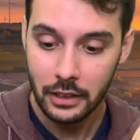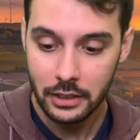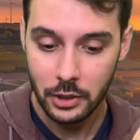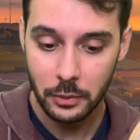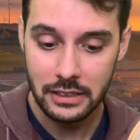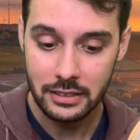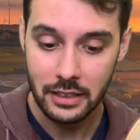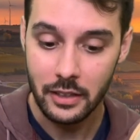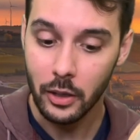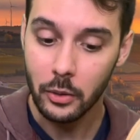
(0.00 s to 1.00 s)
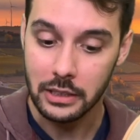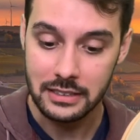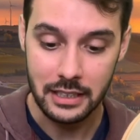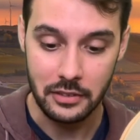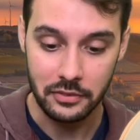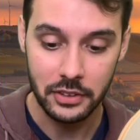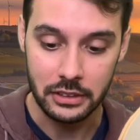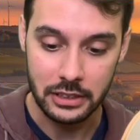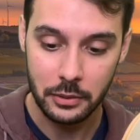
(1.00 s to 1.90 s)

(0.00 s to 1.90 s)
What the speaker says: Teresa, the oldest, came first.